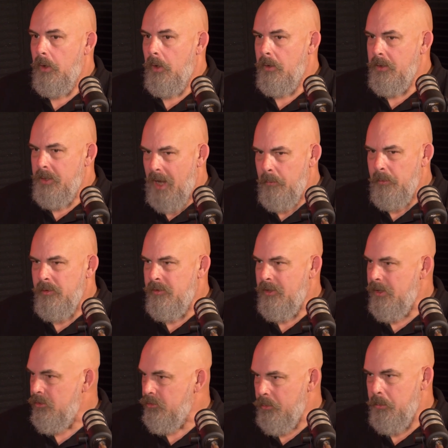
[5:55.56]

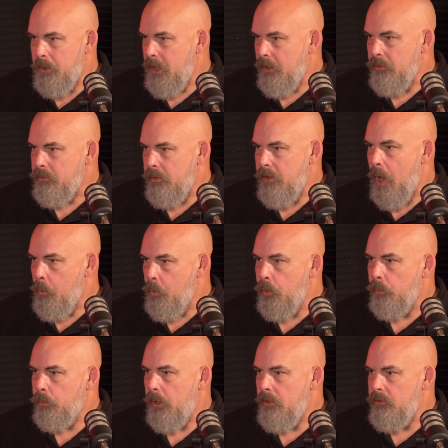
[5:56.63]
guarantee somebody else in that
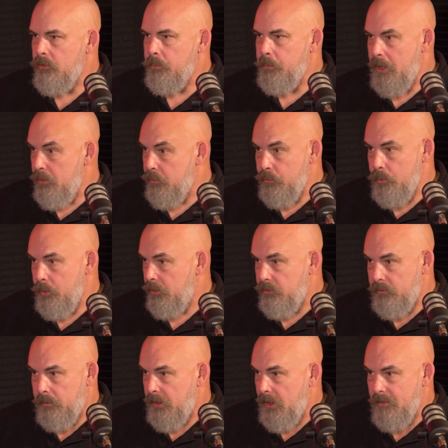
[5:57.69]
workplace has been through
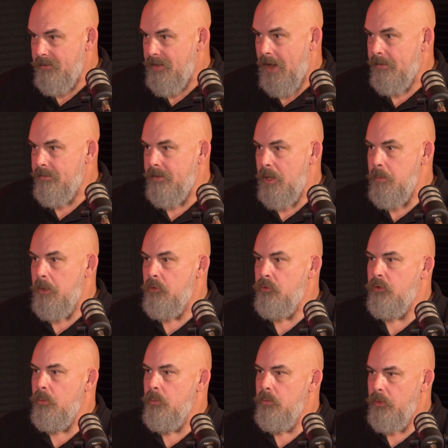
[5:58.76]
the exact same
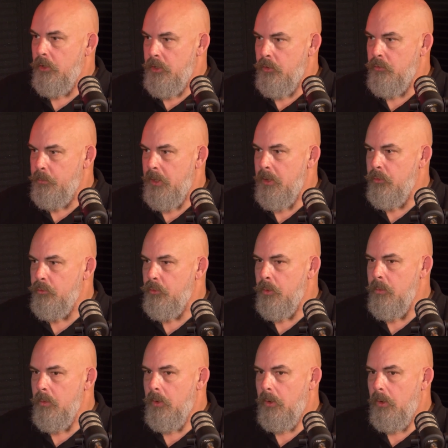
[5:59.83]
issue that you've been through.
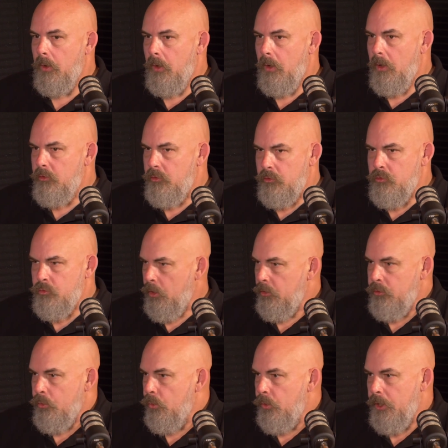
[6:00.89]
Just try
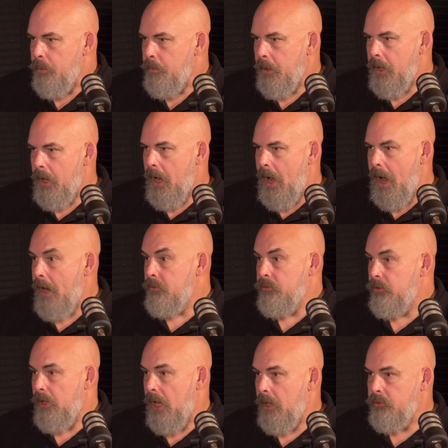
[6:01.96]
talking about it.
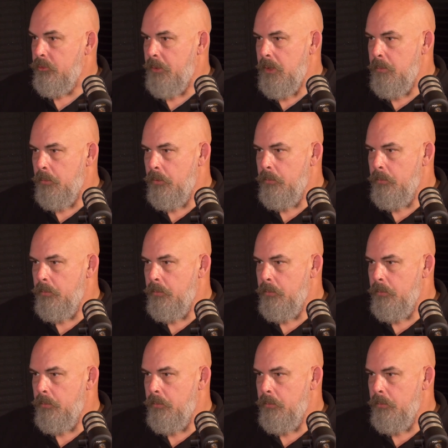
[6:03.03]
Ask people.